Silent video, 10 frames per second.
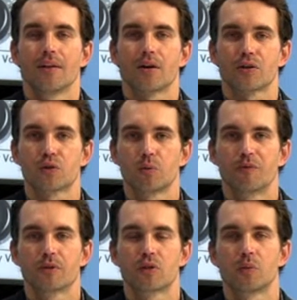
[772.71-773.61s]
that are
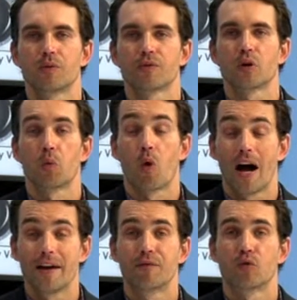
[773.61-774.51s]
suitable for a
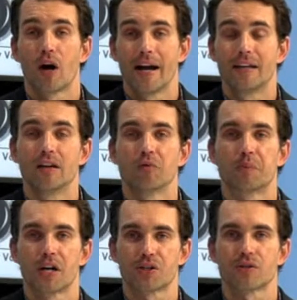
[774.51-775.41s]
wide variety
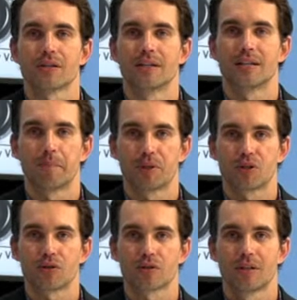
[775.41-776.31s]
of pressures and
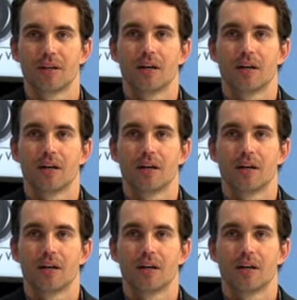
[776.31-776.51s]
temperatures.